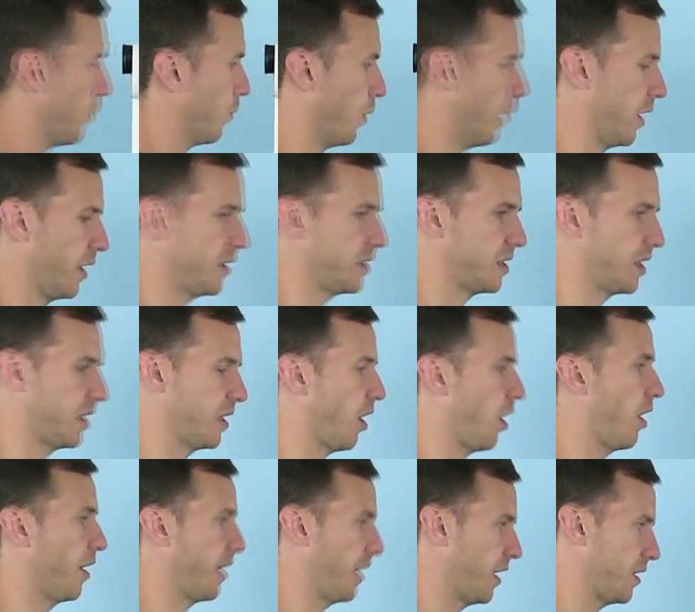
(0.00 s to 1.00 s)
What is it
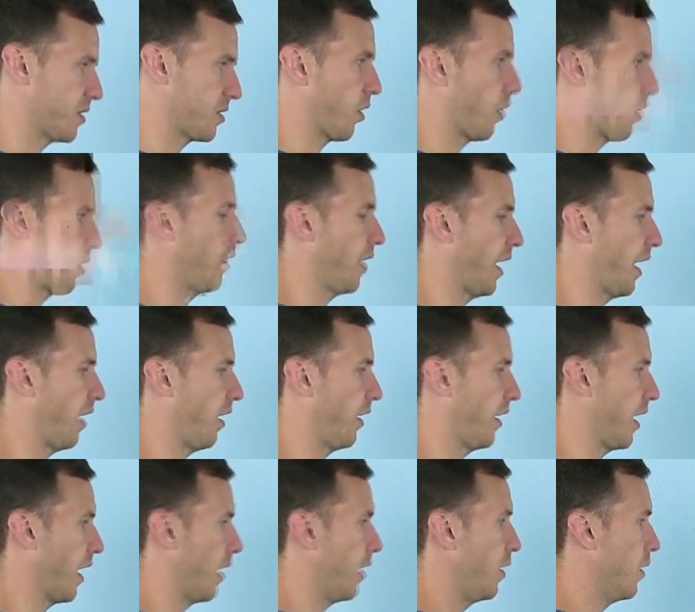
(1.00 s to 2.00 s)
on his whole
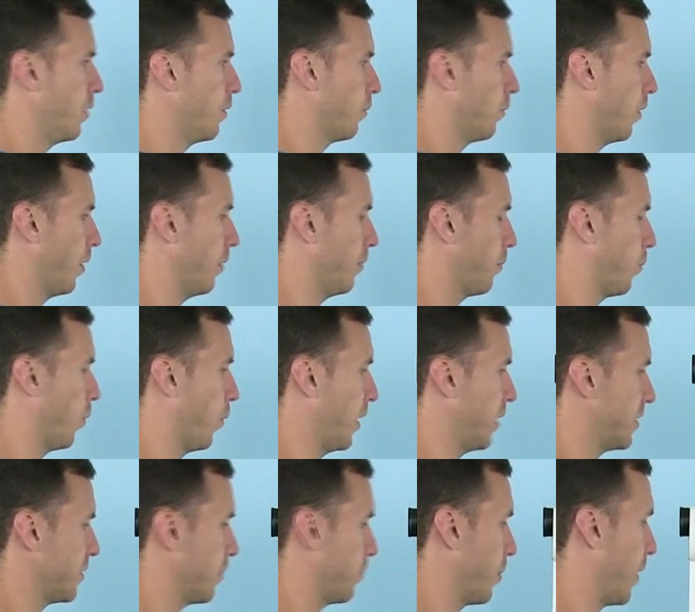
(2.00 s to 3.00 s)
area?
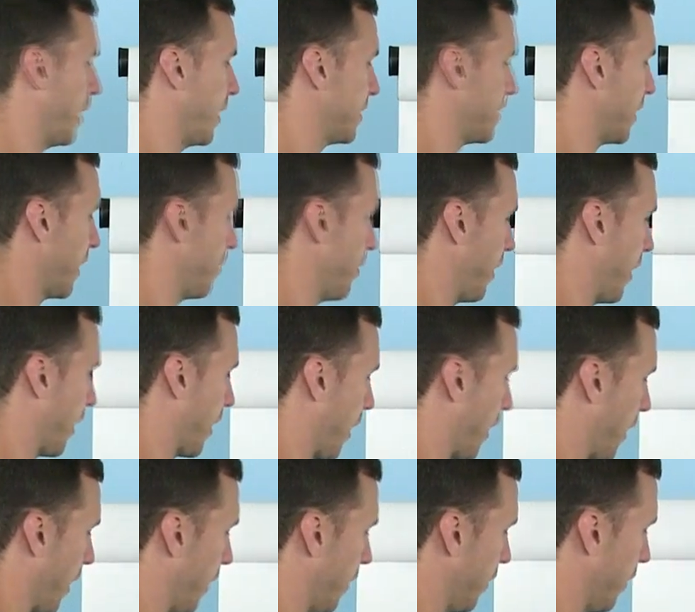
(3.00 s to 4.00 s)
Plus they make
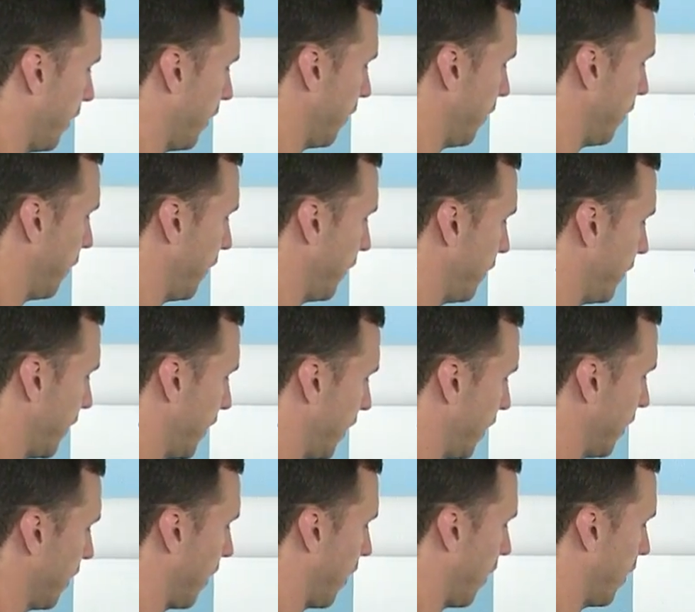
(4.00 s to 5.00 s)

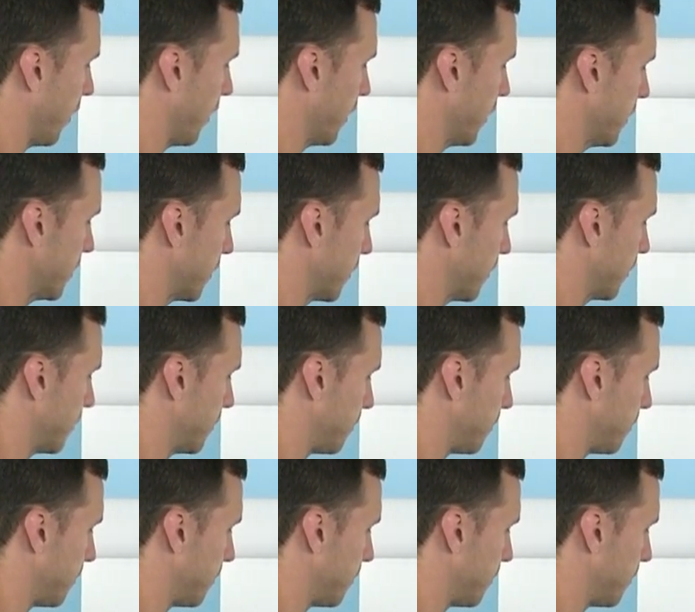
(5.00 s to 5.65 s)
$115